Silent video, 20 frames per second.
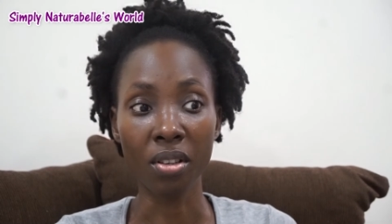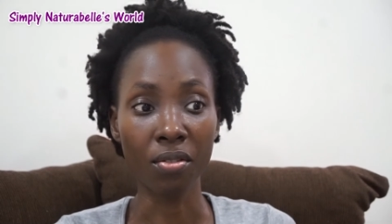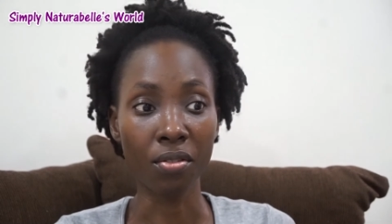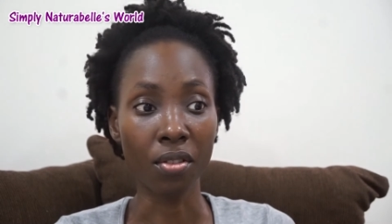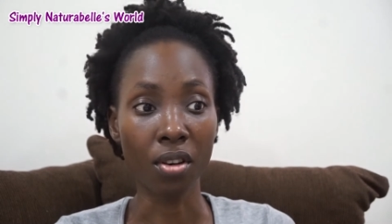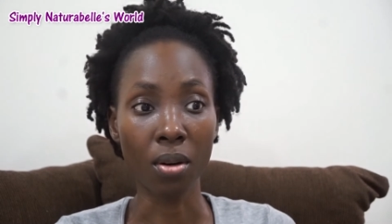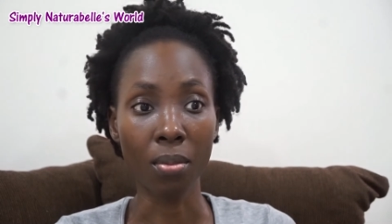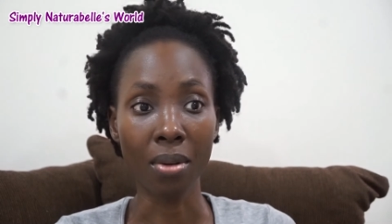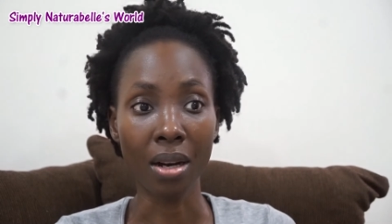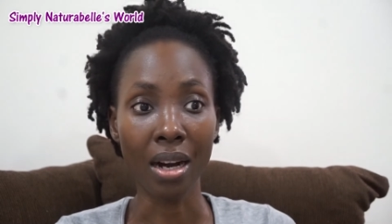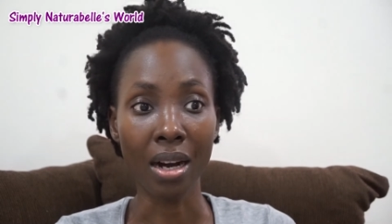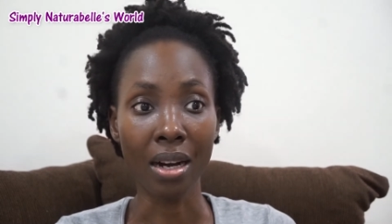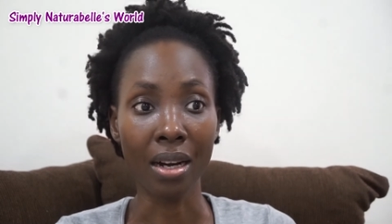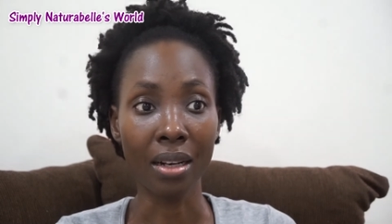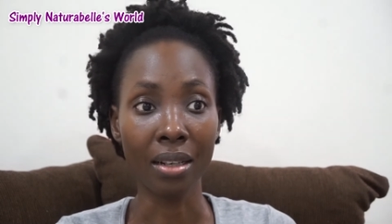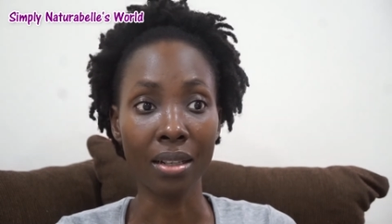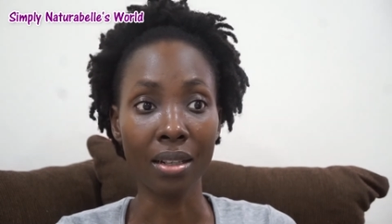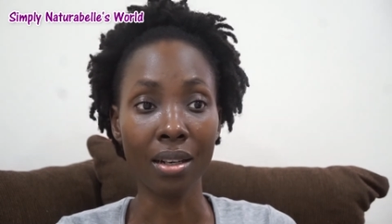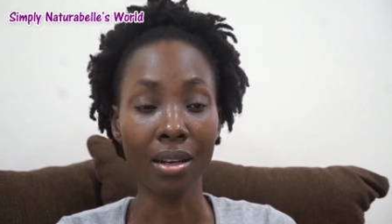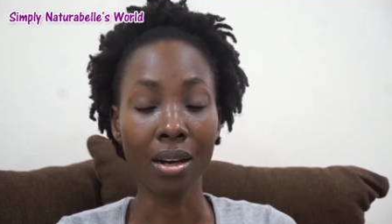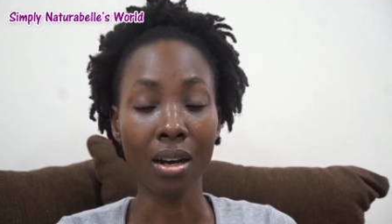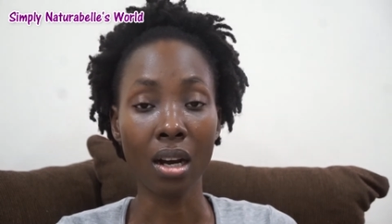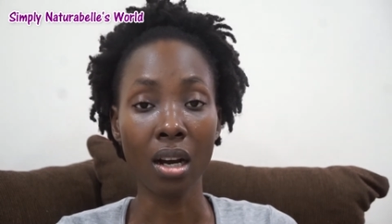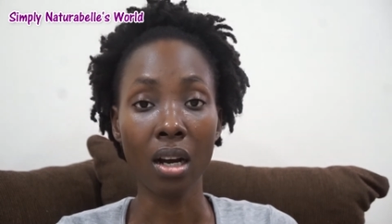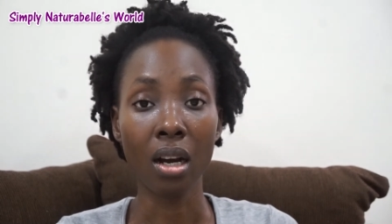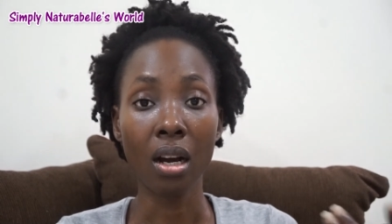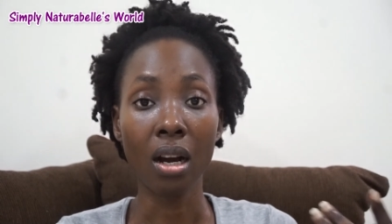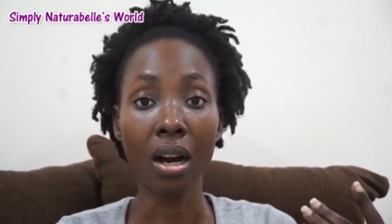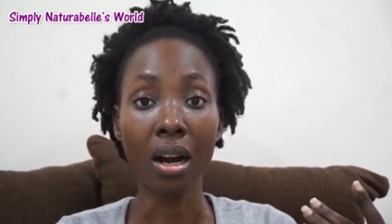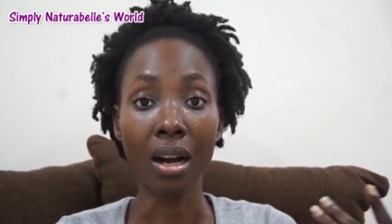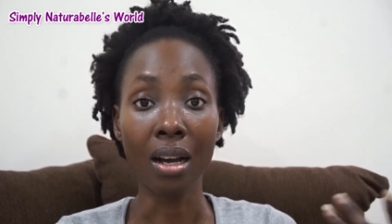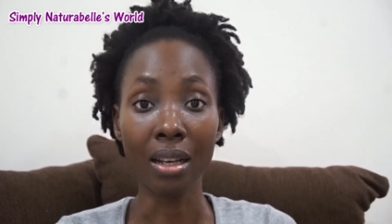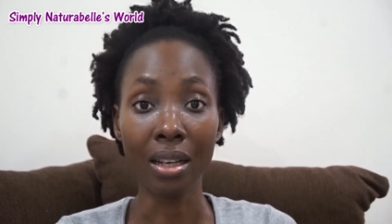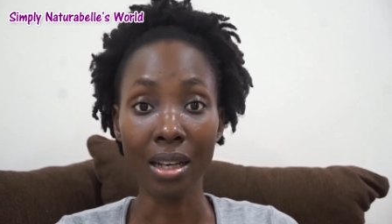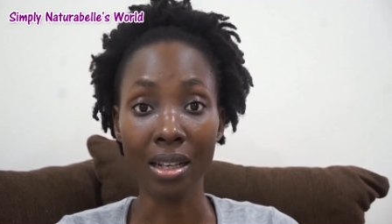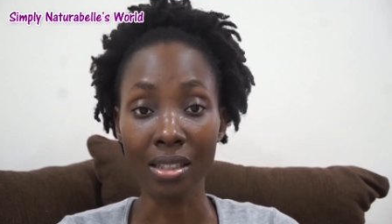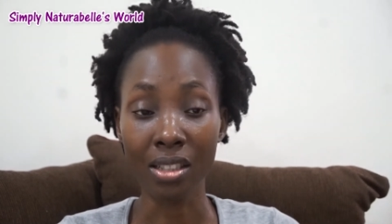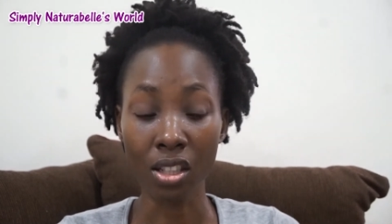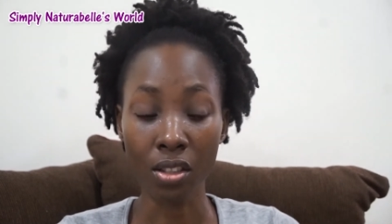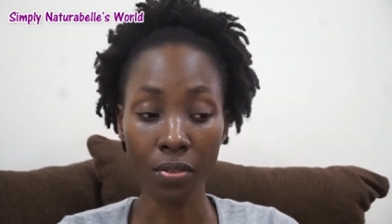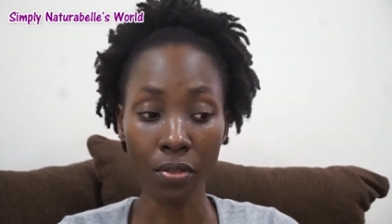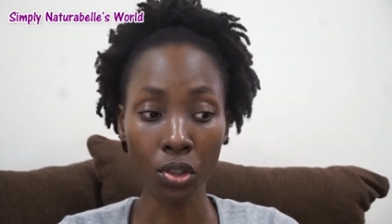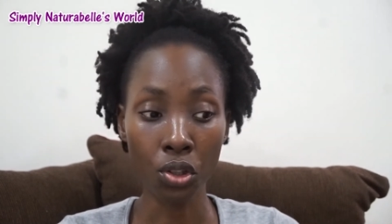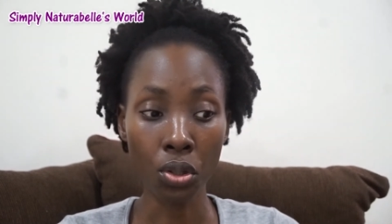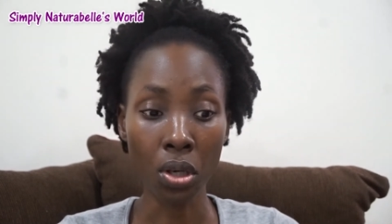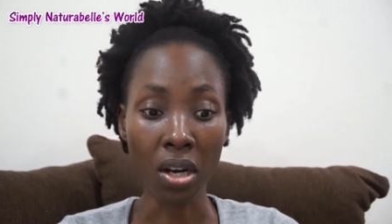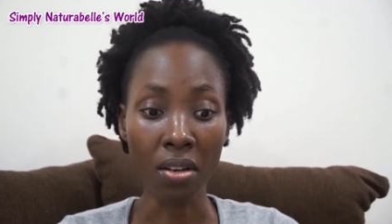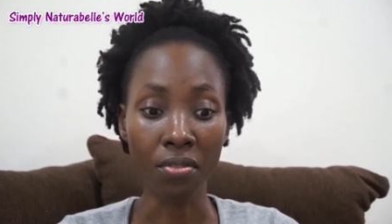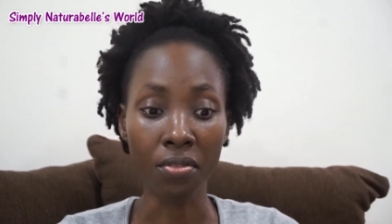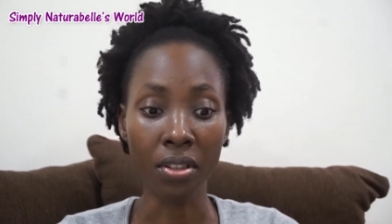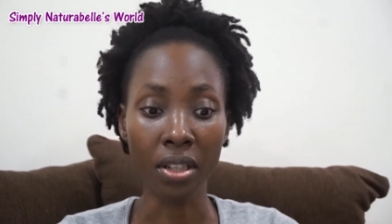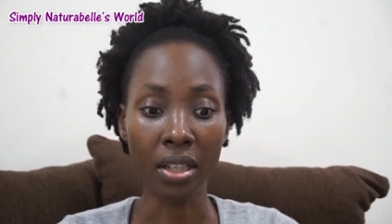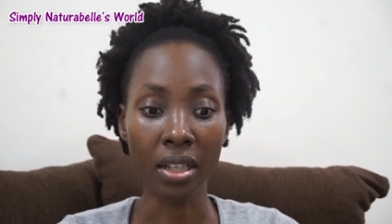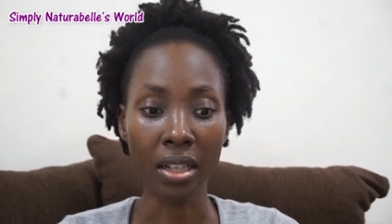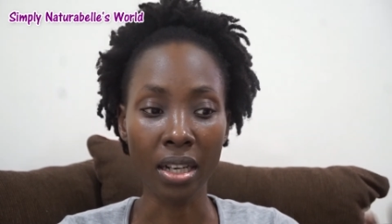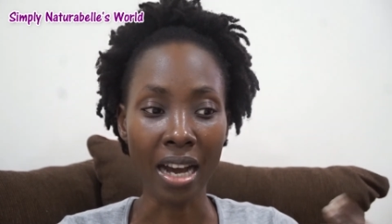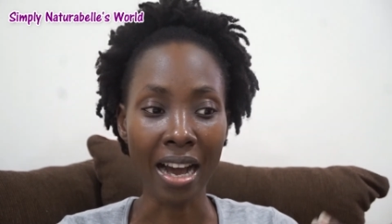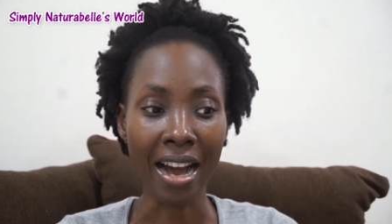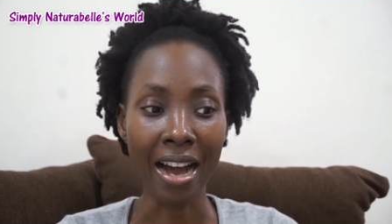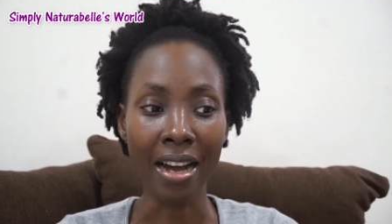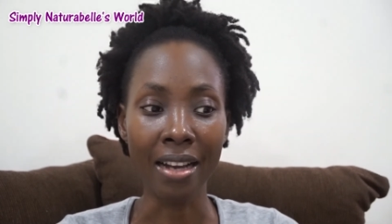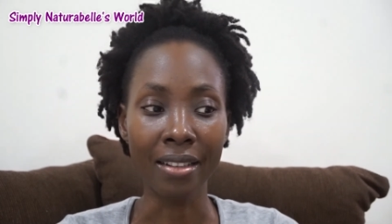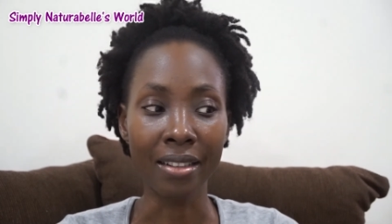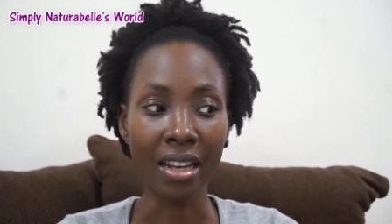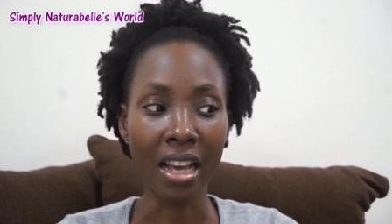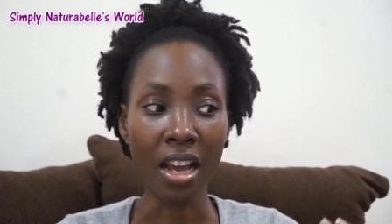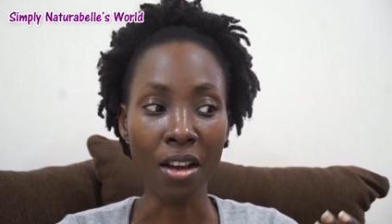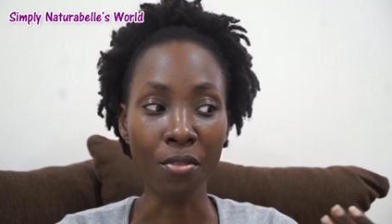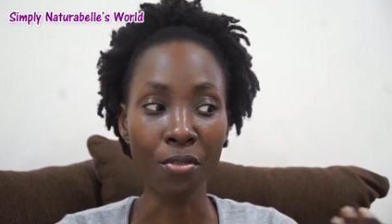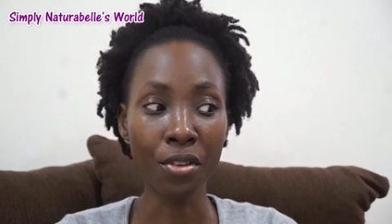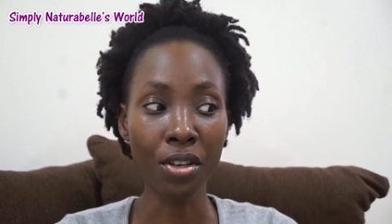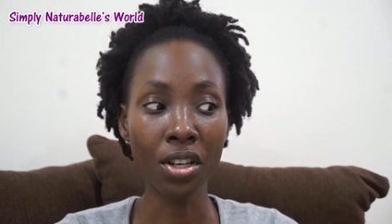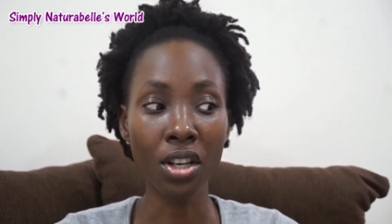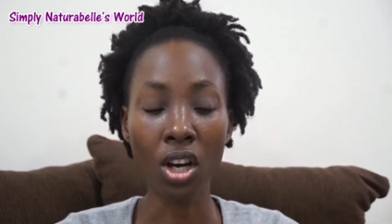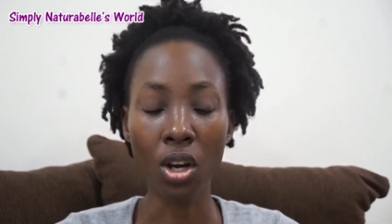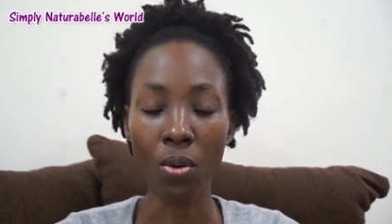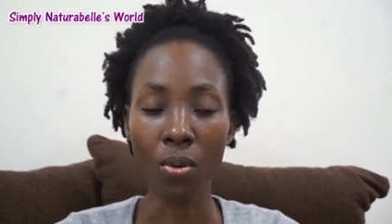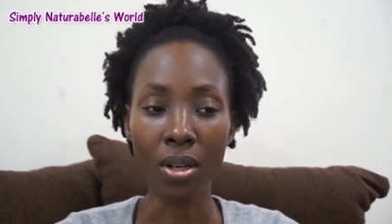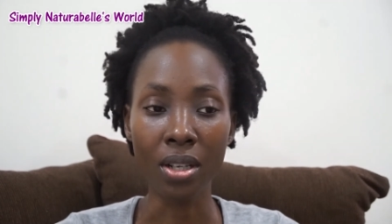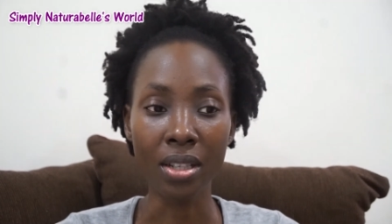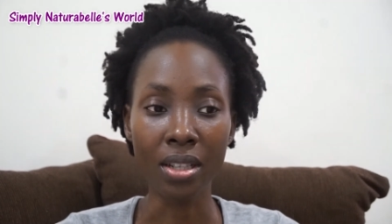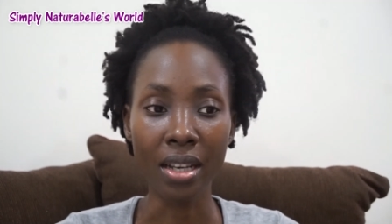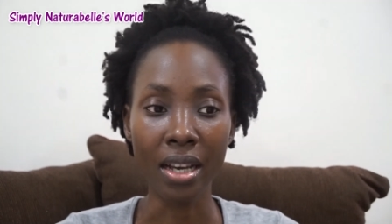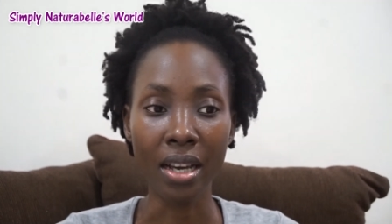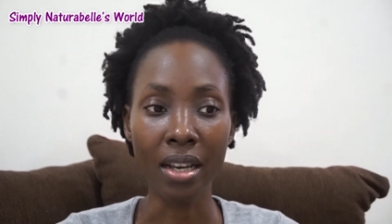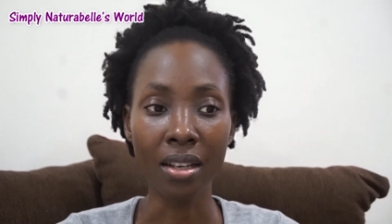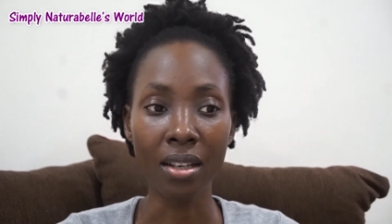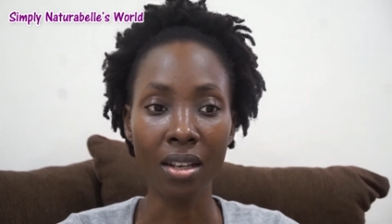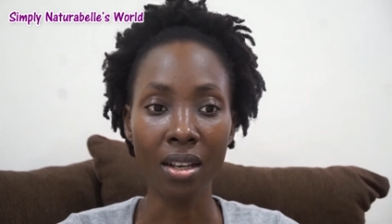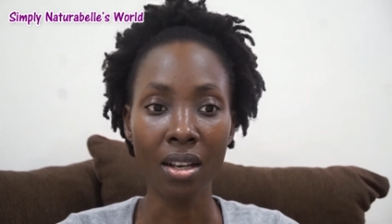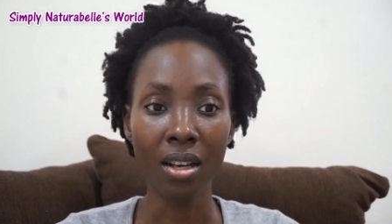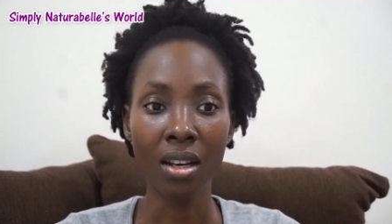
from had a lot of traffic and every now and then